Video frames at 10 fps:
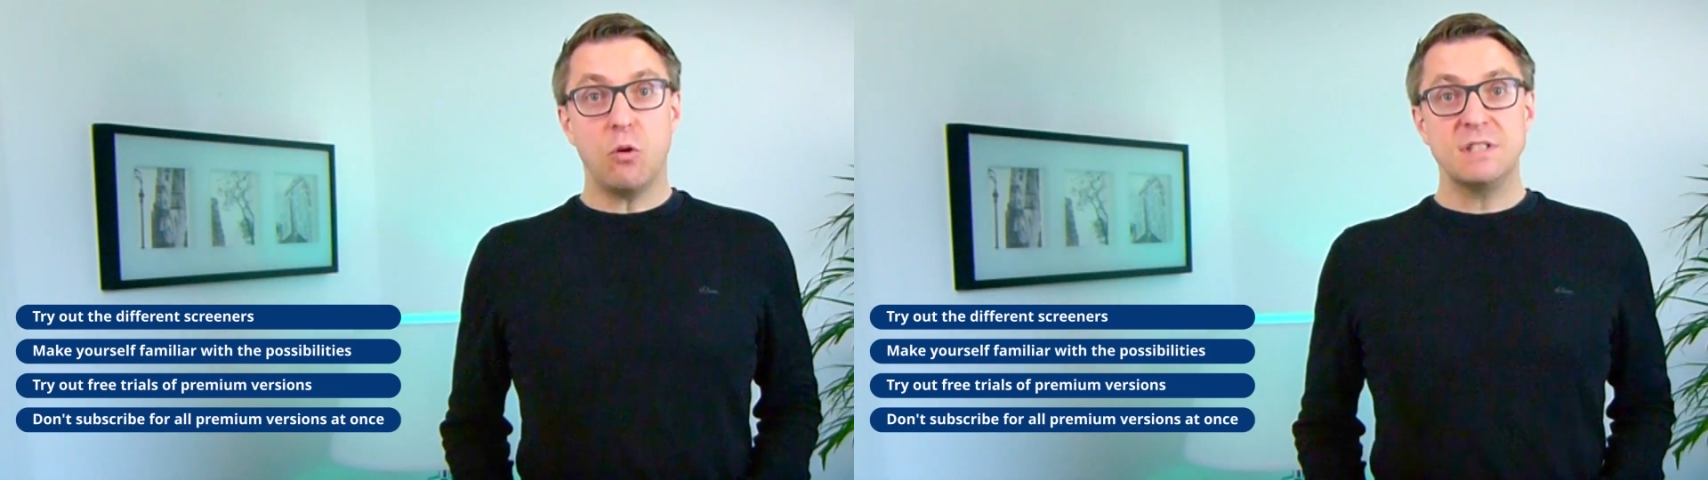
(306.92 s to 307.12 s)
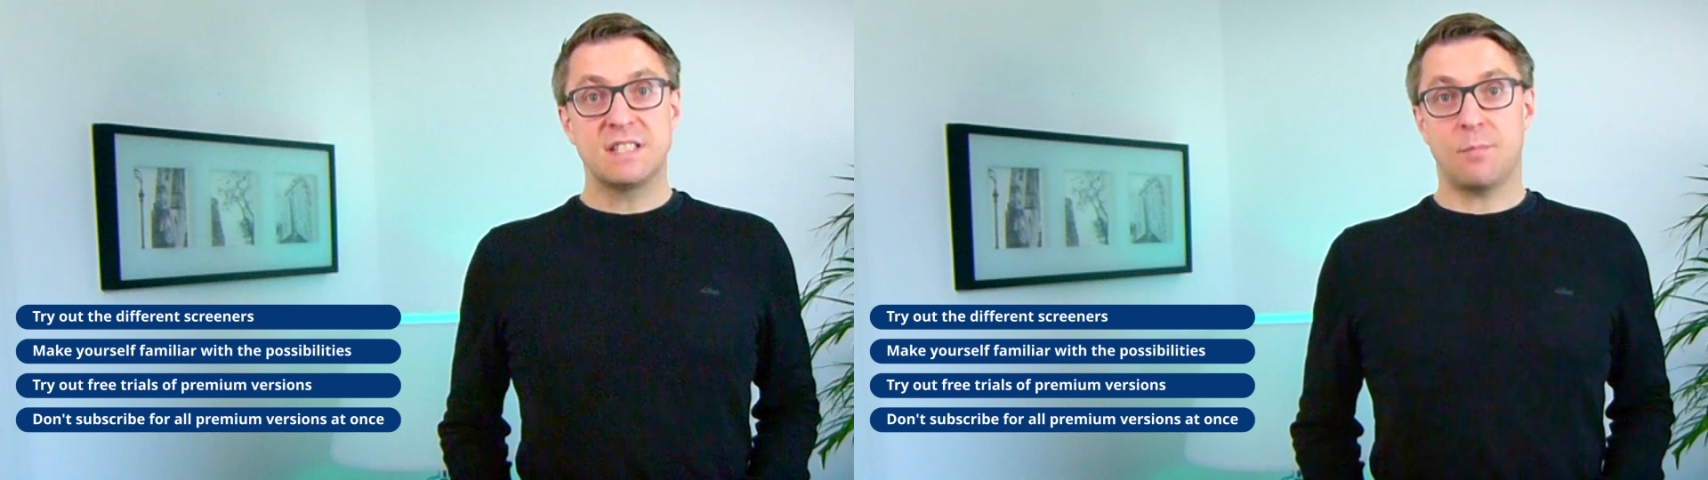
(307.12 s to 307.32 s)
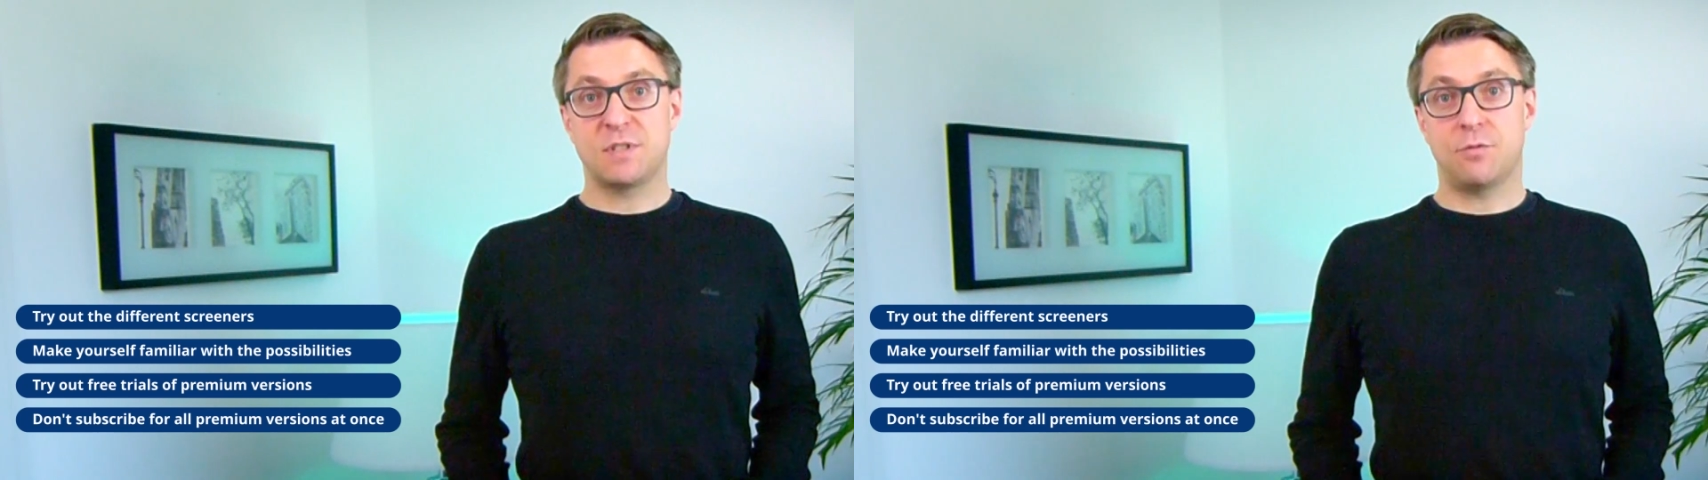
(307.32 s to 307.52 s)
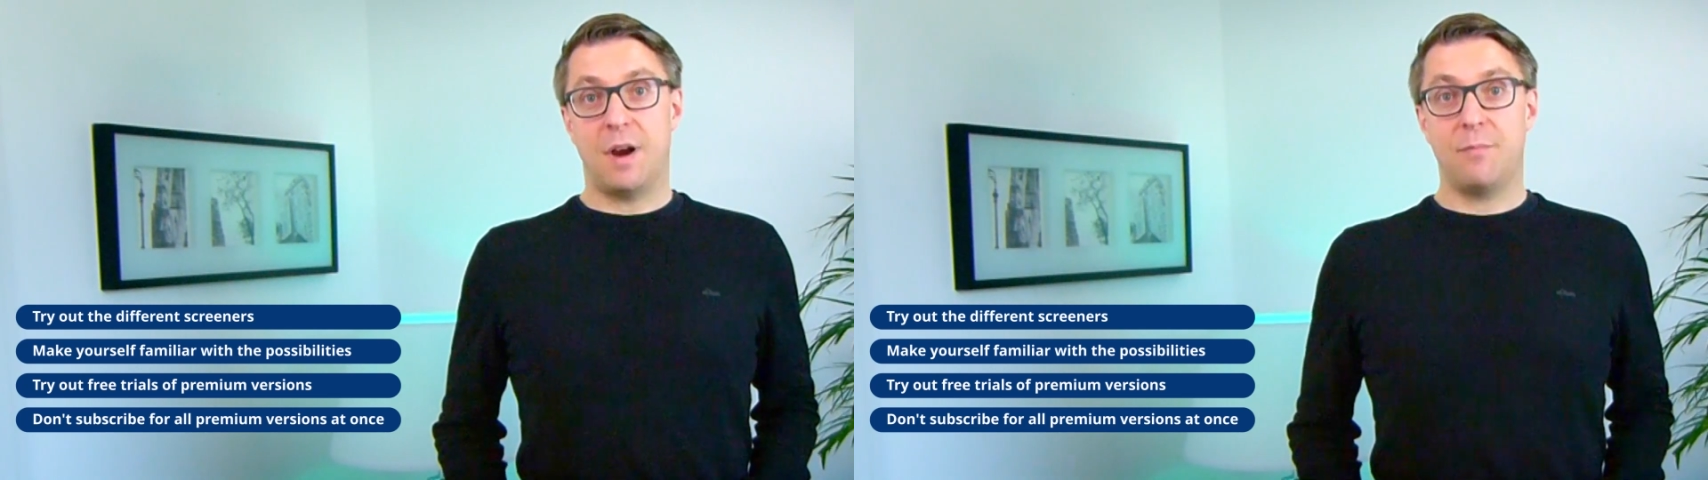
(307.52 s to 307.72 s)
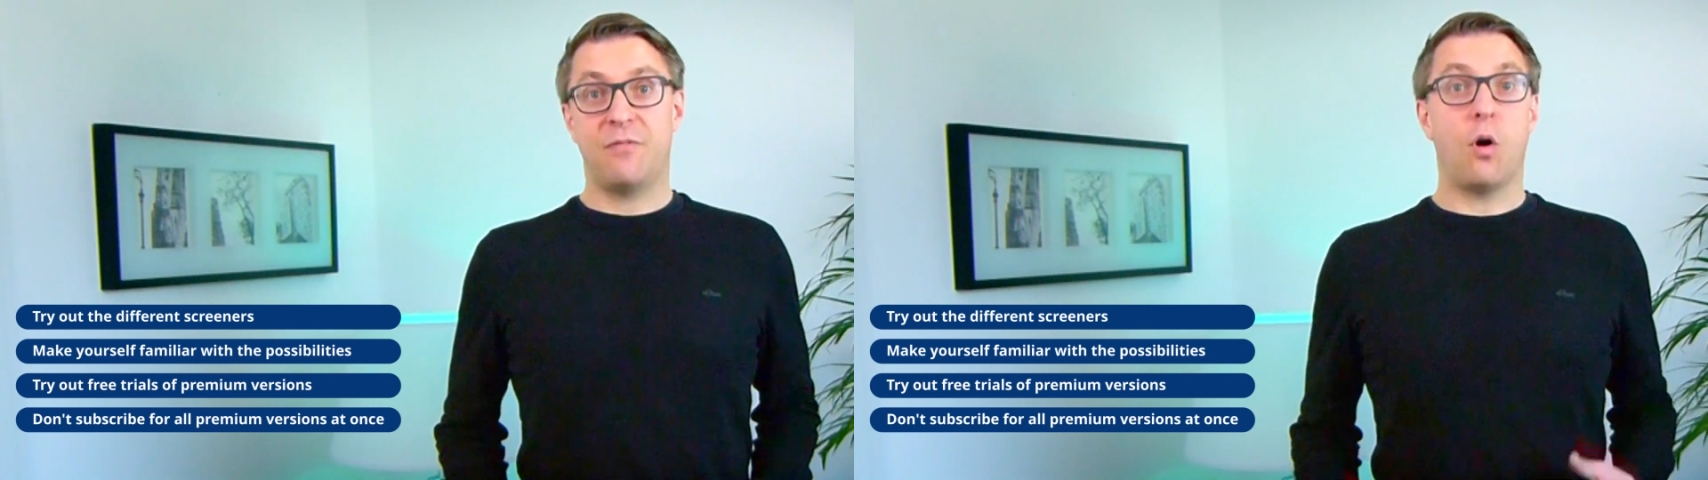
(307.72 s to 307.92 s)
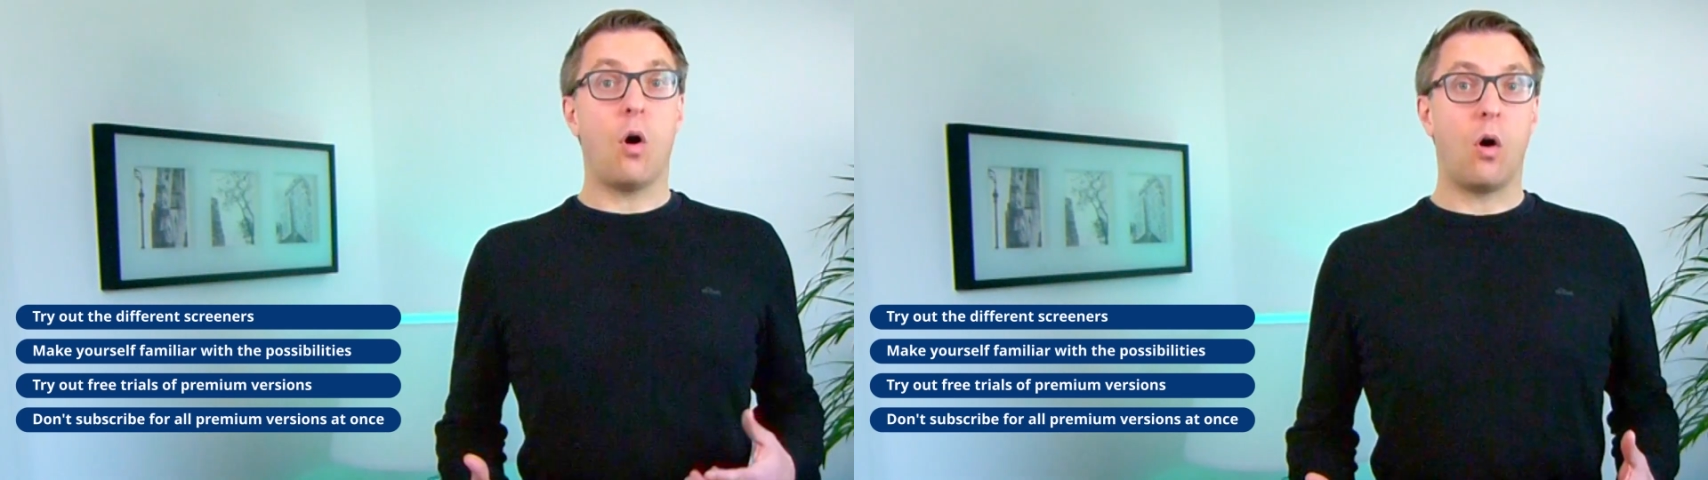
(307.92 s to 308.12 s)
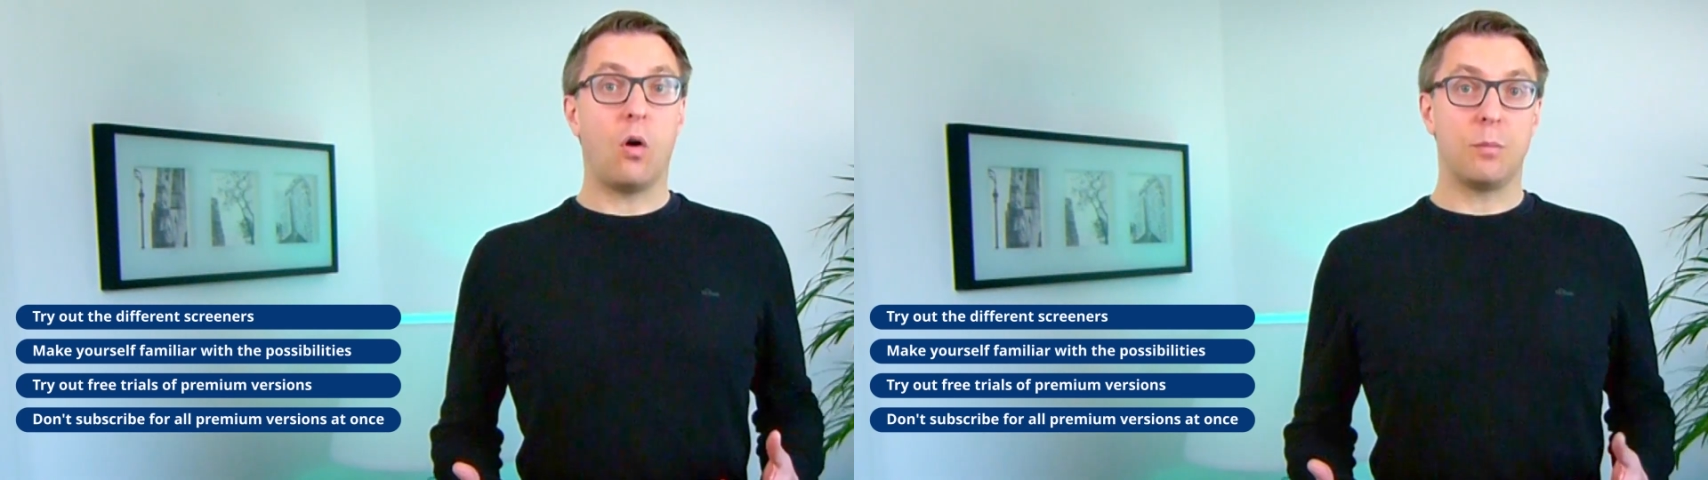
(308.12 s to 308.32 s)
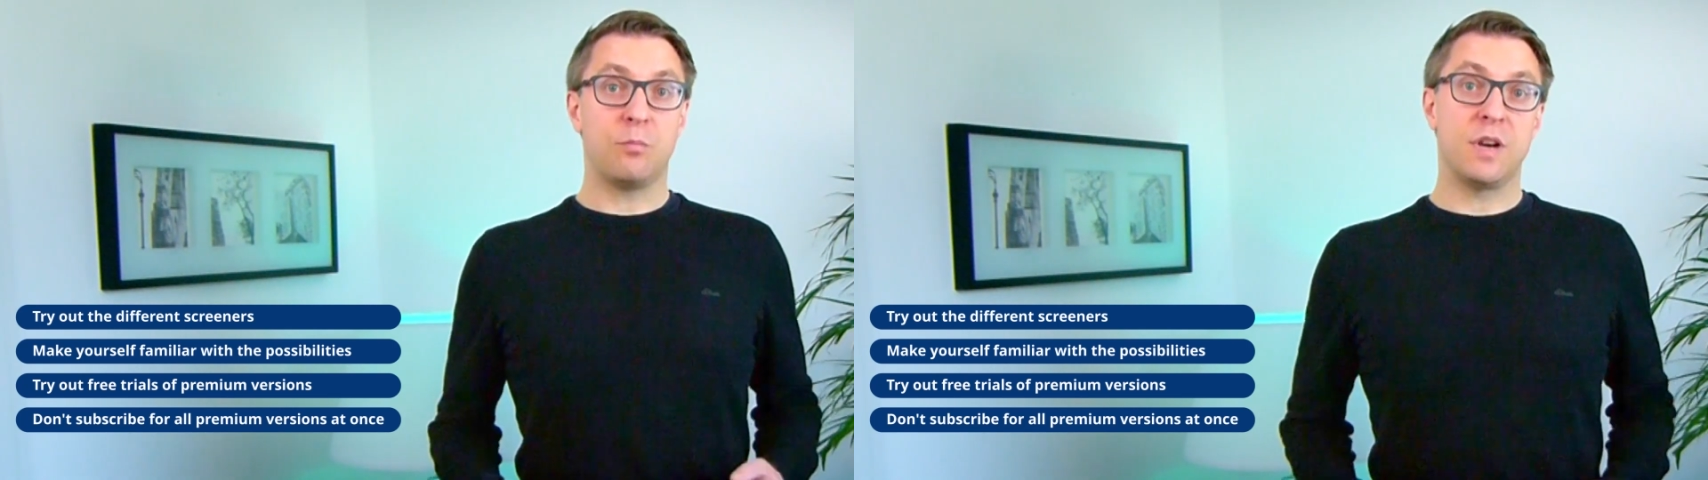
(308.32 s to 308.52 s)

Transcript: Don't subscribe for all